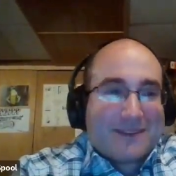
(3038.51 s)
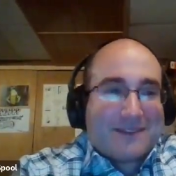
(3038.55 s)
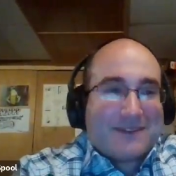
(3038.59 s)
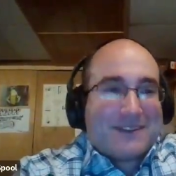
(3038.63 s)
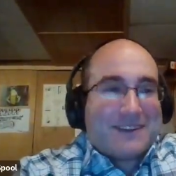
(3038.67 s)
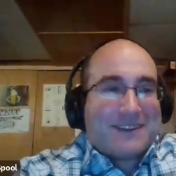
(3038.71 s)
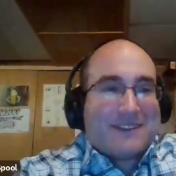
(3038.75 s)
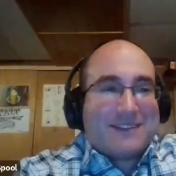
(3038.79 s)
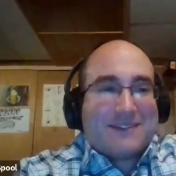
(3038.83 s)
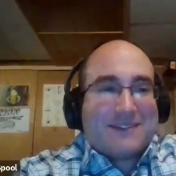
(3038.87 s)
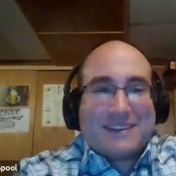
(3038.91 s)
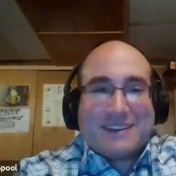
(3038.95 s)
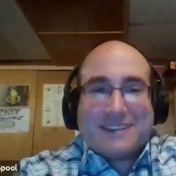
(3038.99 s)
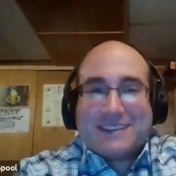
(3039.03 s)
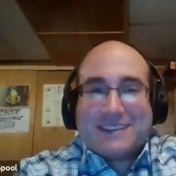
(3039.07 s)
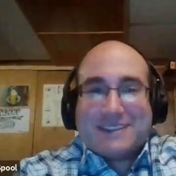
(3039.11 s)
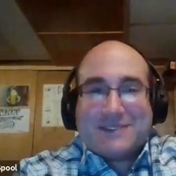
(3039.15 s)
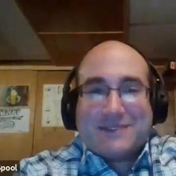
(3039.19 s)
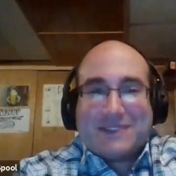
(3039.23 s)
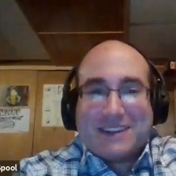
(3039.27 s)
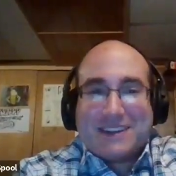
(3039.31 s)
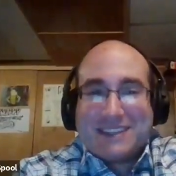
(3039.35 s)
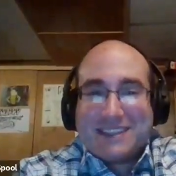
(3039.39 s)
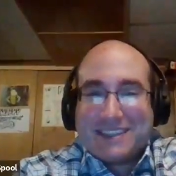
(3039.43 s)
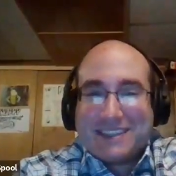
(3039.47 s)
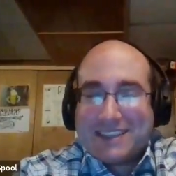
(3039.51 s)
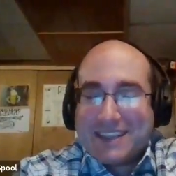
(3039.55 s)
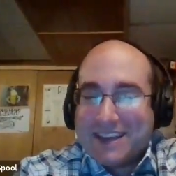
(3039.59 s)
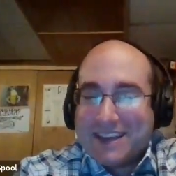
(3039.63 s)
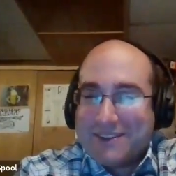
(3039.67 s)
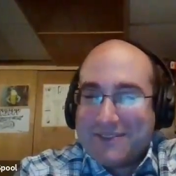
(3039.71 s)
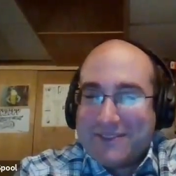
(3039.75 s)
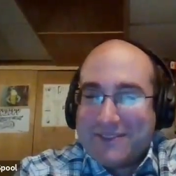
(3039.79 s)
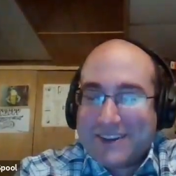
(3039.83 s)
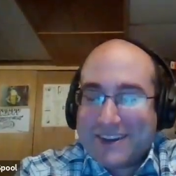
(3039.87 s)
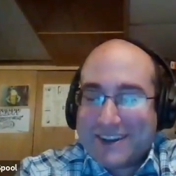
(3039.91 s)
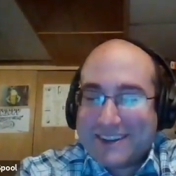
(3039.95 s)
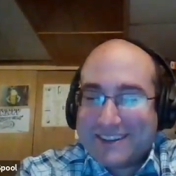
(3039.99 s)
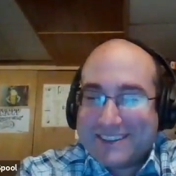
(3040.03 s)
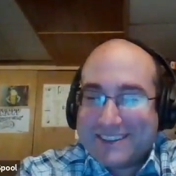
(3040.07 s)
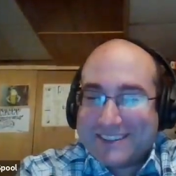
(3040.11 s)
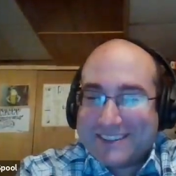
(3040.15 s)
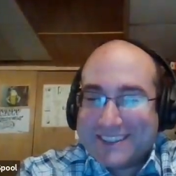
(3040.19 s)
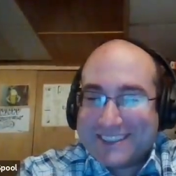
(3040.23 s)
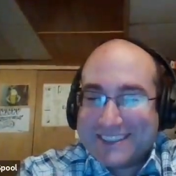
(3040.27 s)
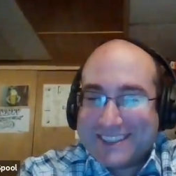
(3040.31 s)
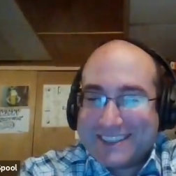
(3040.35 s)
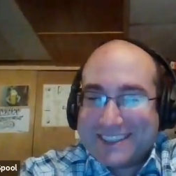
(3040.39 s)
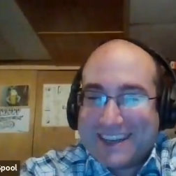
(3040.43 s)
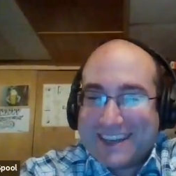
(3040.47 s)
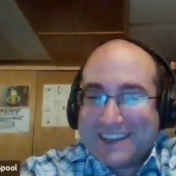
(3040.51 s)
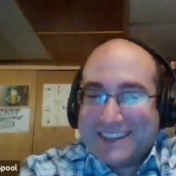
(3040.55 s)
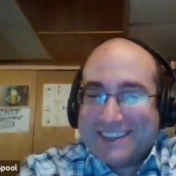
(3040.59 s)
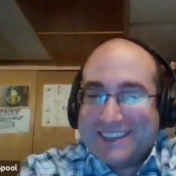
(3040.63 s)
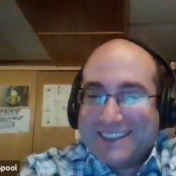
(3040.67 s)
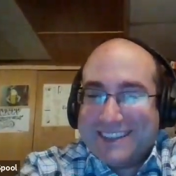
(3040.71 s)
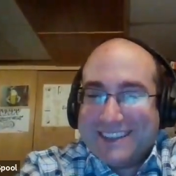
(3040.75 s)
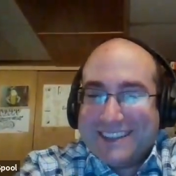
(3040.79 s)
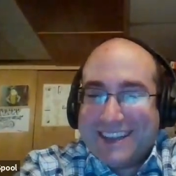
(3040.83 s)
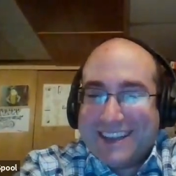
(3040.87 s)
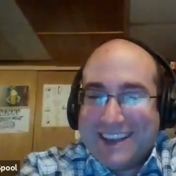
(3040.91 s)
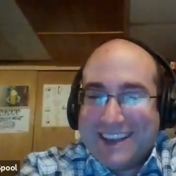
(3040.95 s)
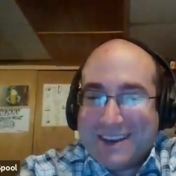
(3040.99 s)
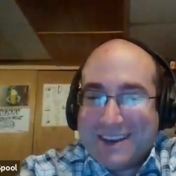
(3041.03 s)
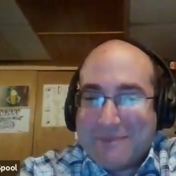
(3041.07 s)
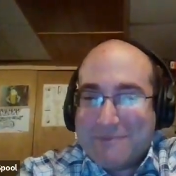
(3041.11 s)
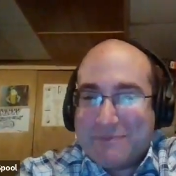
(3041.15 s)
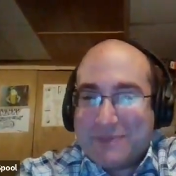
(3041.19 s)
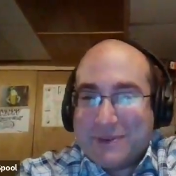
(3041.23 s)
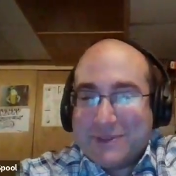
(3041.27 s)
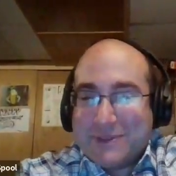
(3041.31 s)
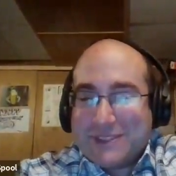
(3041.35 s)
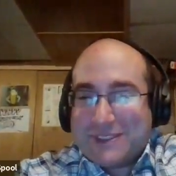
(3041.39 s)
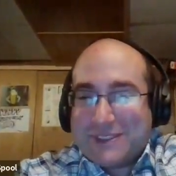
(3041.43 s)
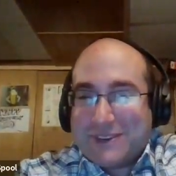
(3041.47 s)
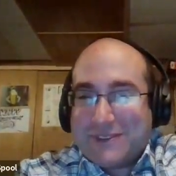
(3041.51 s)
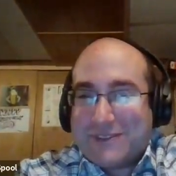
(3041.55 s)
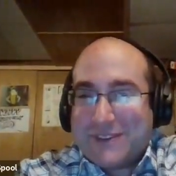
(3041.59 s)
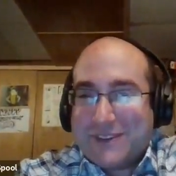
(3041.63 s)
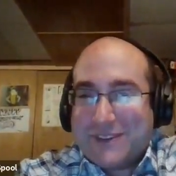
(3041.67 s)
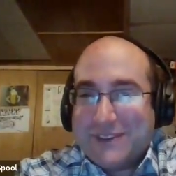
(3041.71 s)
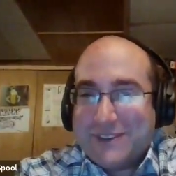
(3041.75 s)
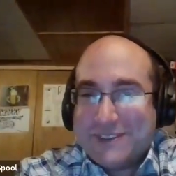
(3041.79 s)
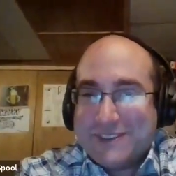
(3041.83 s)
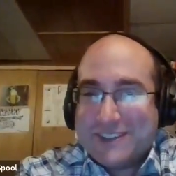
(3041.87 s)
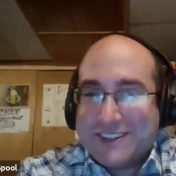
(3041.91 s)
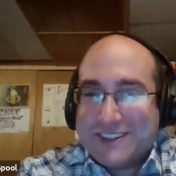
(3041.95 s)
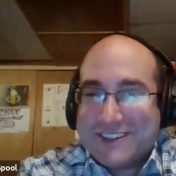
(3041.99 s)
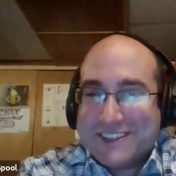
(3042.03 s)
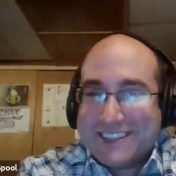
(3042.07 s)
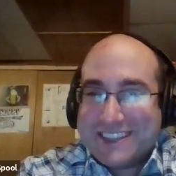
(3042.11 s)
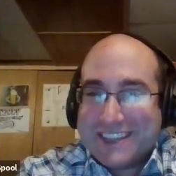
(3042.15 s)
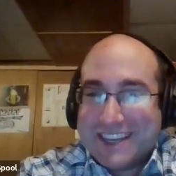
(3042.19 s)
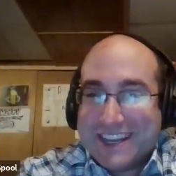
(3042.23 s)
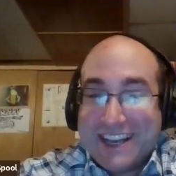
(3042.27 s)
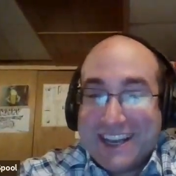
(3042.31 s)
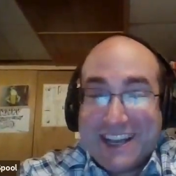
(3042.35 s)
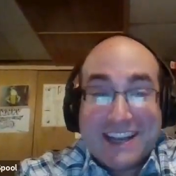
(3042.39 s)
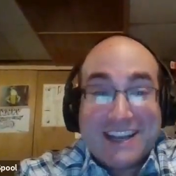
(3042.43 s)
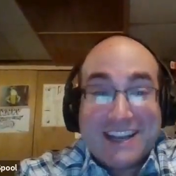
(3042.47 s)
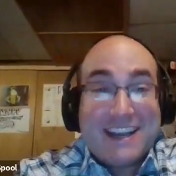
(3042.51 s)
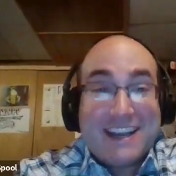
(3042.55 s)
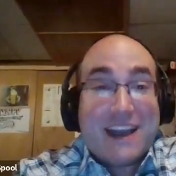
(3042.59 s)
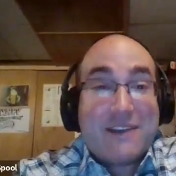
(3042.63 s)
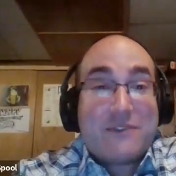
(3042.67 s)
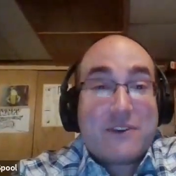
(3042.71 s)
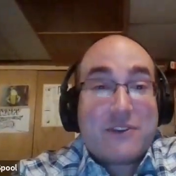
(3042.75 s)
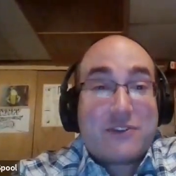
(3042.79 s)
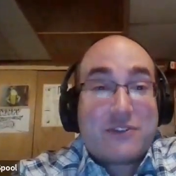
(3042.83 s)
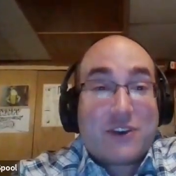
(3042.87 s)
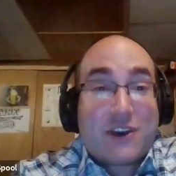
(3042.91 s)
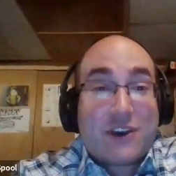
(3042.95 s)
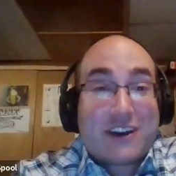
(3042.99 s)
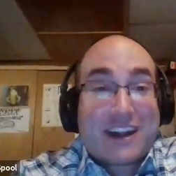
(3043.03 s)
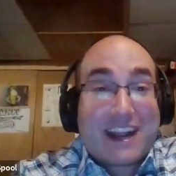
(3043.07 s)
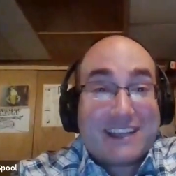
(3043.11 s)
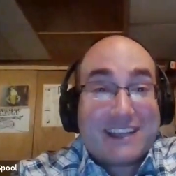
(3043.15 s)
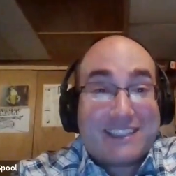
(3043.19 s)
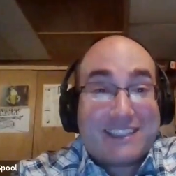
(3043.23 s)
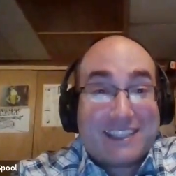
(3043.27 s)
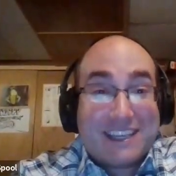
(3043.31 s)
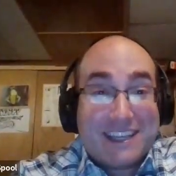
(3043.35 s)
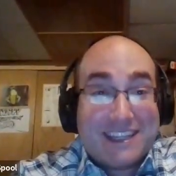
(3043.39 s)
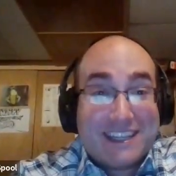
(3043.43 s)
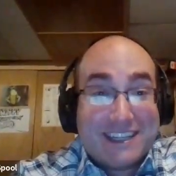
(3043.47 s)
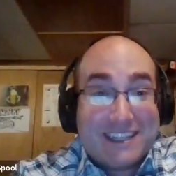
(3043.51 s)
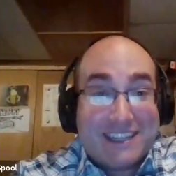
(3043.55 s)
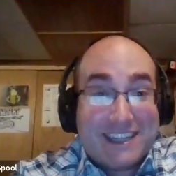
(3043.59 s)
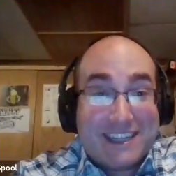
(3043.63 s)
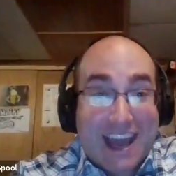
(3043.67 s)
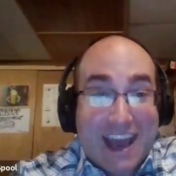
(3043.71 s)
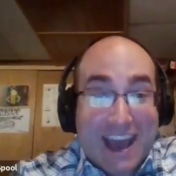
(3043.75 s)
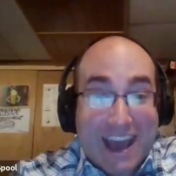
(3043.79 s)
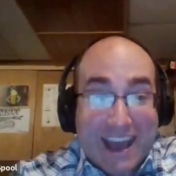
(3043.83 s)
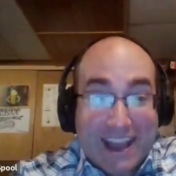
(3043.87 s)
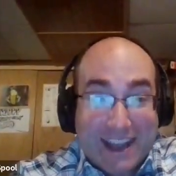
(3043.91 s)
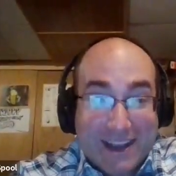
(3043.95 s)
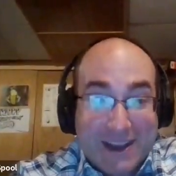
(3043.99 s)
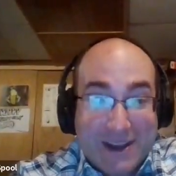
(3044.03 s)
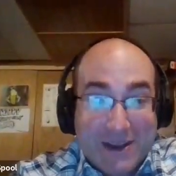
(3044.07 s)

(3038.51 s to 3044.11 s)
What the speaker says: What is this? What is this interview got to? This is going to like a booster for New Jersey. Never thought I'd see the day.